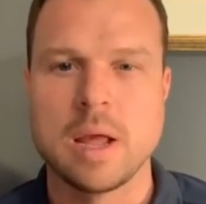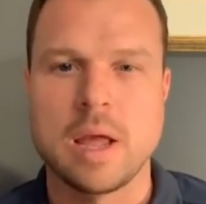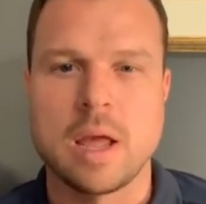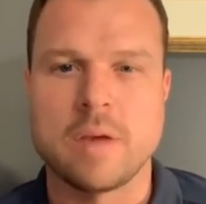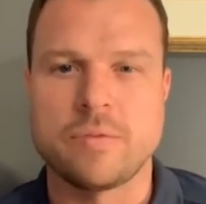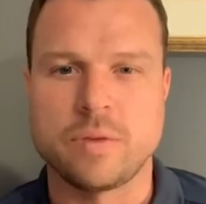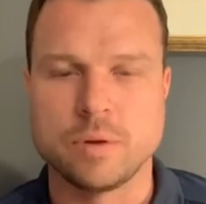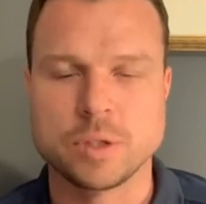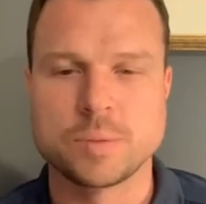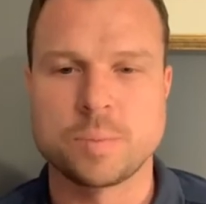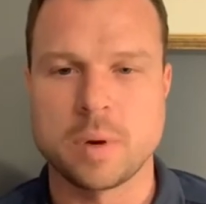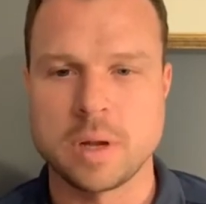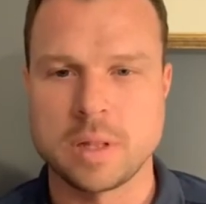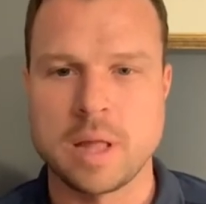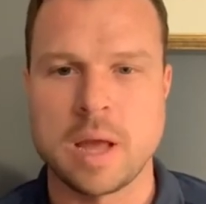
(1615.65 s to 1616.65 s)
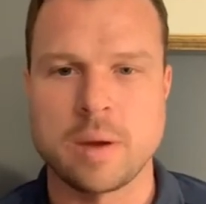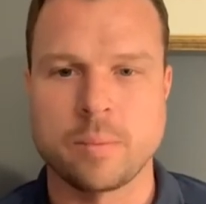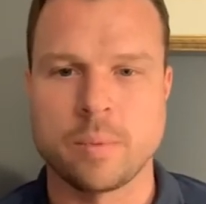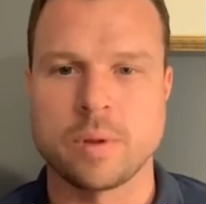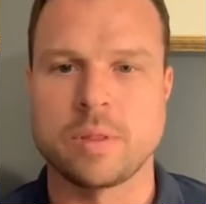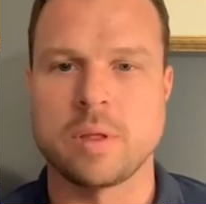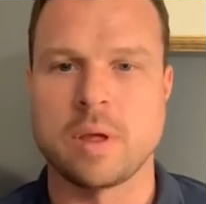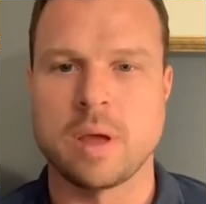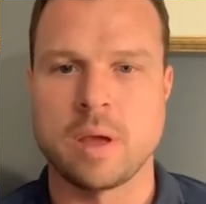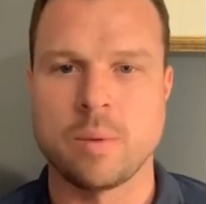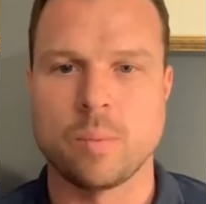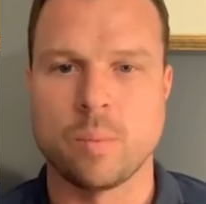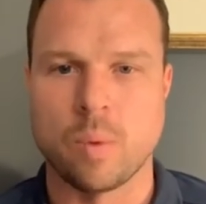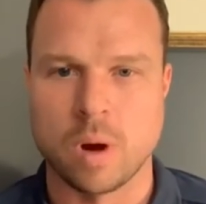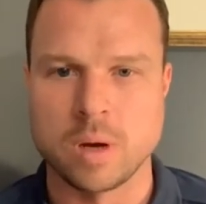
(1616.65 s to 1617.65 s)
If you sprayed that with a
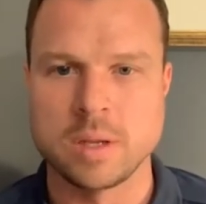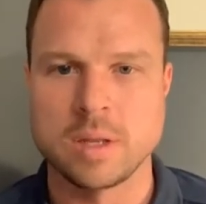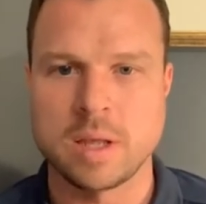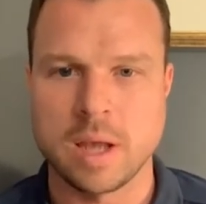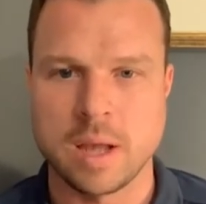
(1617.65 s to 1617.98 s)
one k,